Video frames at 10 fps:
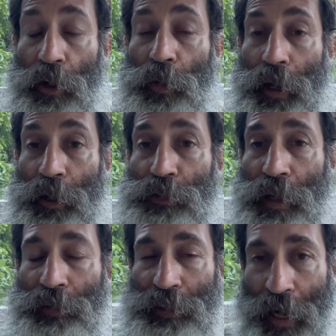Oh, and I also
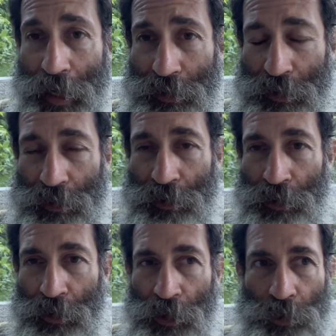have a Tyler,
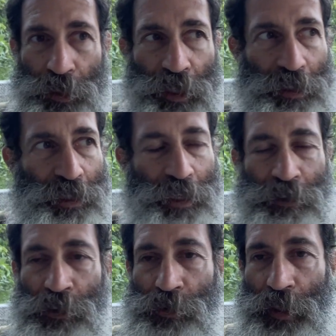which I
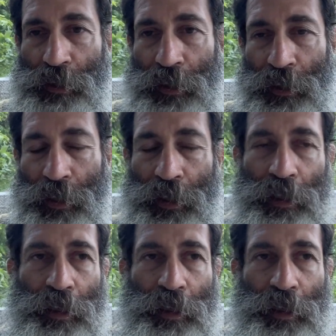tasted recently.